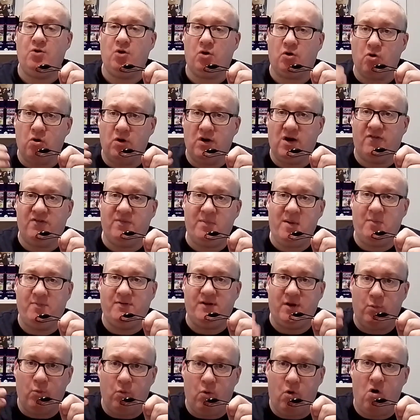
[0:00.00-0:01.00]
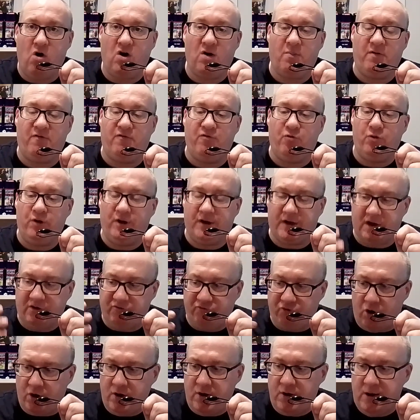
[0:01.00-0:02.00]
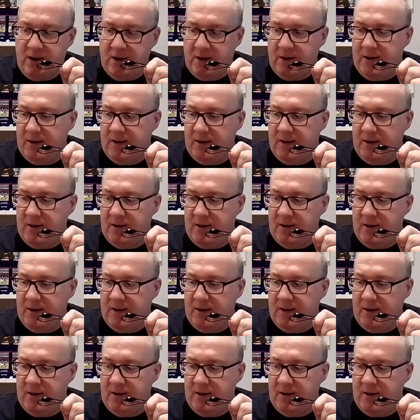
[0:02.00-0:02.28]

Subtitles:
You're going to have to be able to walk before you can run.